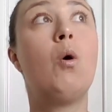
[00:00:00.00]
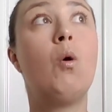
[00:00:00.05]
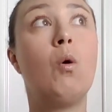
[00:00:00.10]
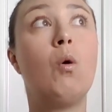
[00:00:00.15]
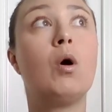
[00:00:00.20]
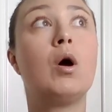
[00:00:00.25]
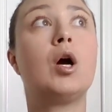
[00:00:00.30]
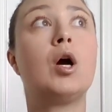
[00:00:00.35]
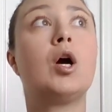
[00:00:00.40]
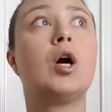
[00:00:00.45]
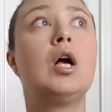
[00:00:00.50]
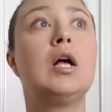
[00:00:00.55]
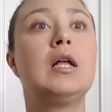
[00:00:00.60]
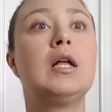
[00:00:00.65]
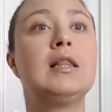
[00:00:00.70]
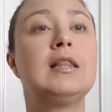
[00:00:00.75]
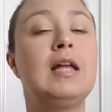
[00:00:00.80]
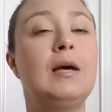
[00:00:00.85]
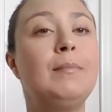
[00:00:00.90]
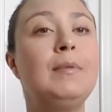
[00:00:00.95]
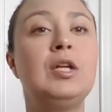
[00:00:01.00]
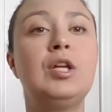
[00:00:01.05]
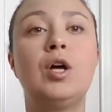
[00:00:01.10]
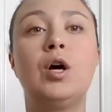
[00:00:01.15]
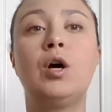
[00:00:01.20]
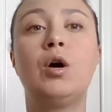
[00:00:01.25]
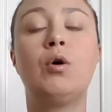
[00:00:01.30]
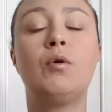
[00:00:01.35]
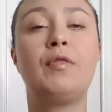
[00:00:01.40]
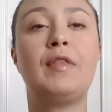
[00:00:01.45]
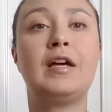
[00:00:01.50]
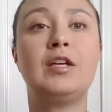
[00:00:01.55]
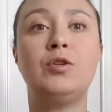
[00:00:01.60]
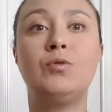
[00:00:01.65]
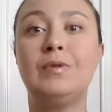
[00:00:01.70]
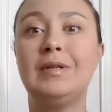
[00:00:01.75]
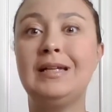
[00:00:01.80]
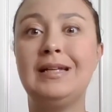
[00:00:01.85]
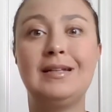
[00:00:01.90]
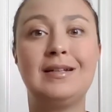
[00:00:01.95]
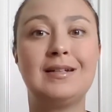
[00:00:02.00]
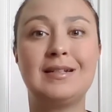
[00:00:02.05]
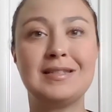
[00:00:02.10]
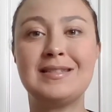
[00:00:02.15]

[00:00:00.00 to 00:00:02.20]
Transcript: Or let me know that you need